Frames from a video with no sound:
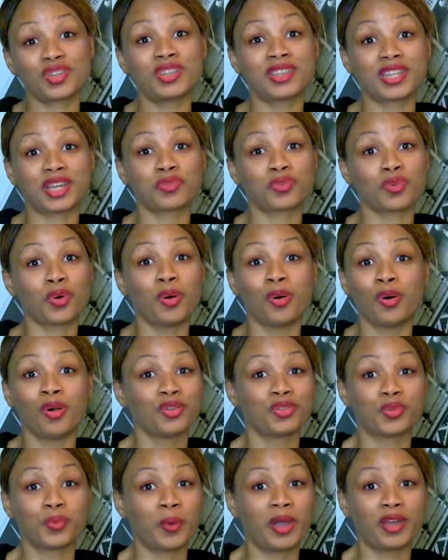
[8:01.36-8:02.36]
done that
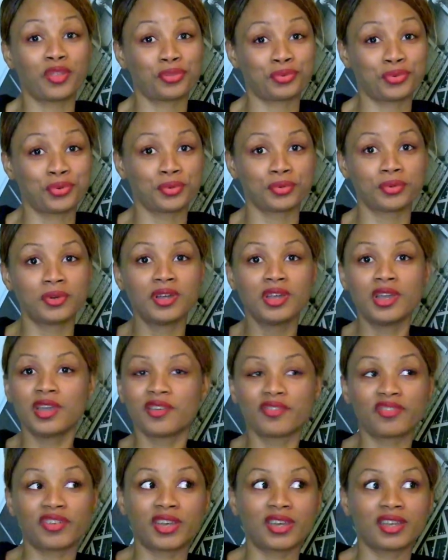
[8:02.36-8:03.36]
all the way through,
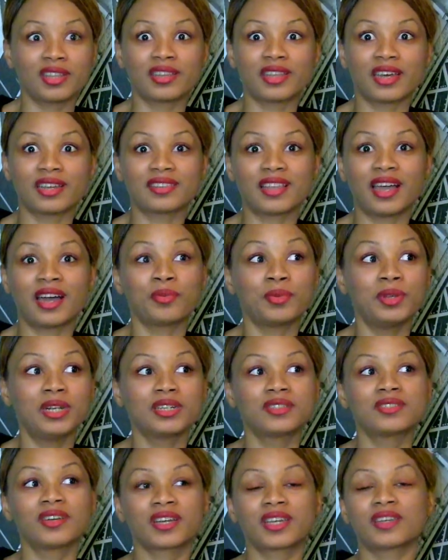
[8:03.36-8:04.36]
thinking that I
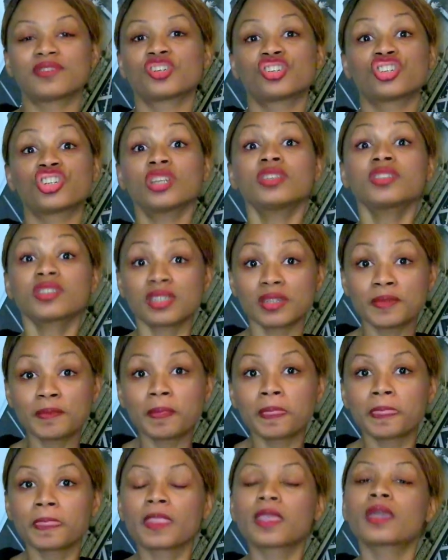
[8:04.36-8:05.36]
really don't give a shit
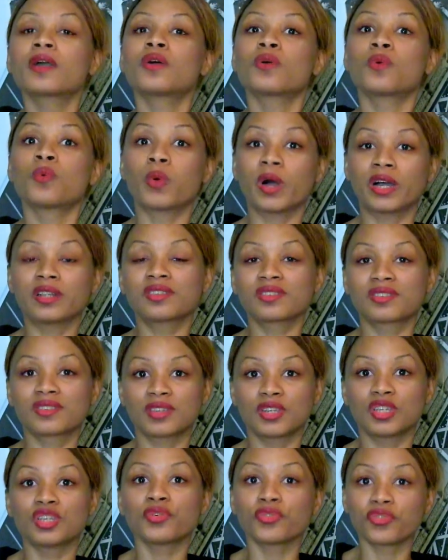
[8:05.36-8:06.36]

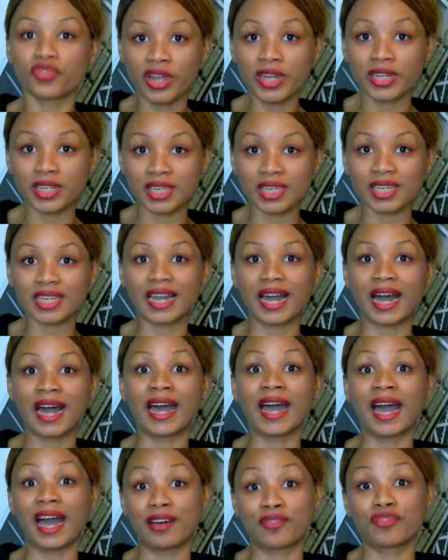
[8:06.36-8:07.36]
what you think.
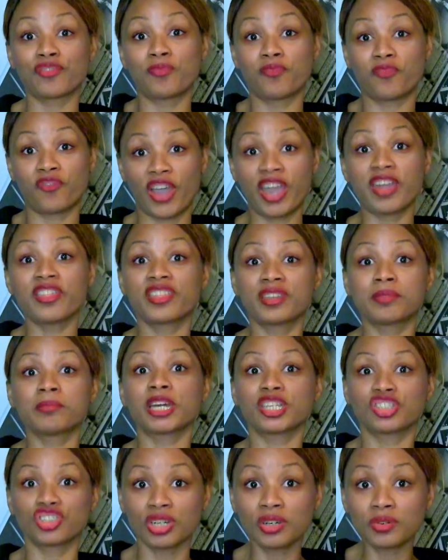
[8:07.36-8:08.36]
I have faith in
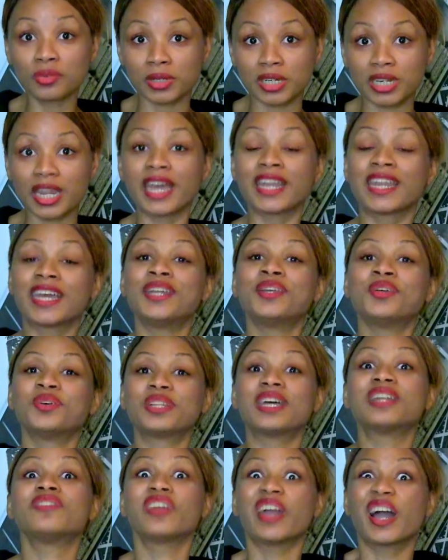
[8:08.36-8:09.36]
my children and I know
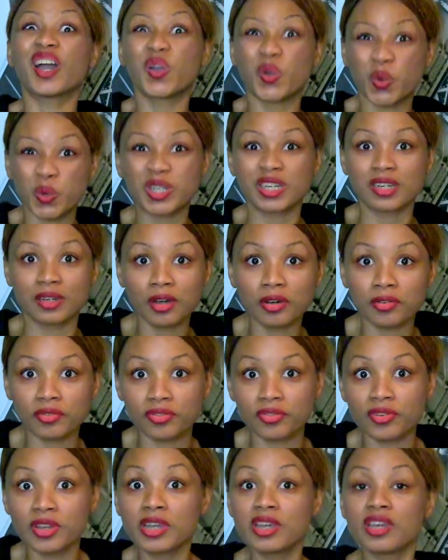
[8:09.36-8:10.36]
that they are good enough
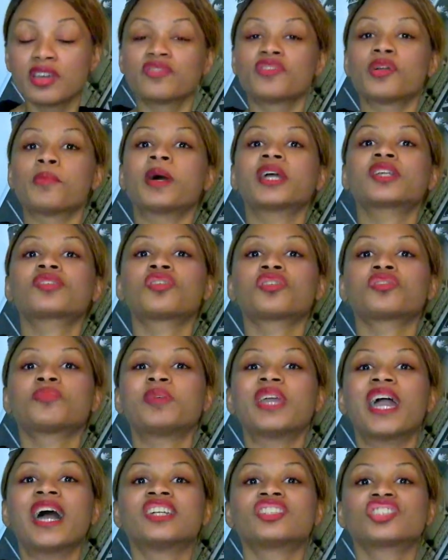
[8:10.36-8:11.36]
they might not
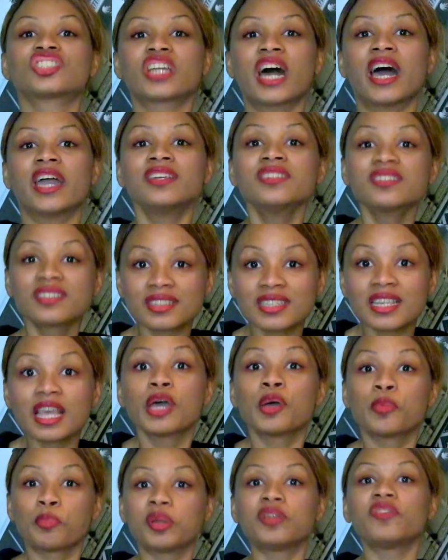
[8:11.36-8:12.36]
be Einsteins,
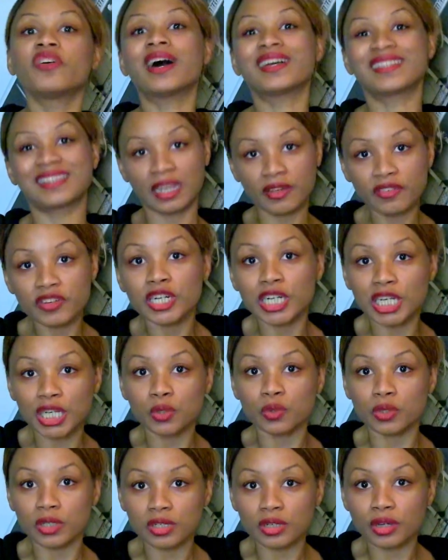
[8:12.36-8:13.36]
but they are definitely
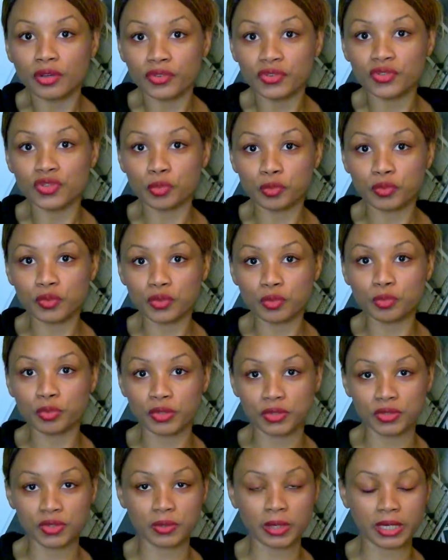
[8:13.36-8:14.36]
good enough to, to
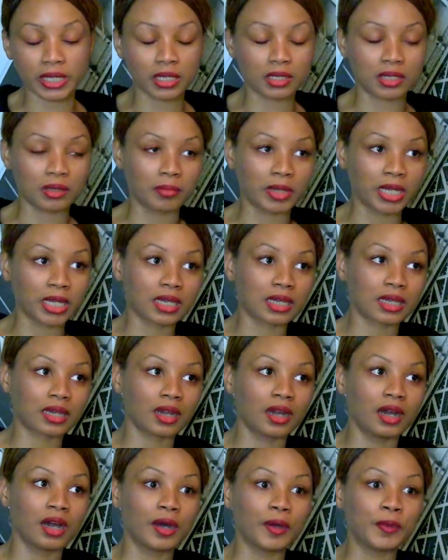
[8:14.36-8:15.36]
pursue academic
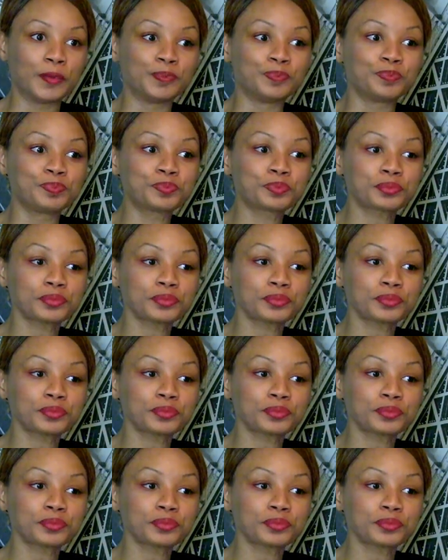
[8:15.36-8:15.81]
um,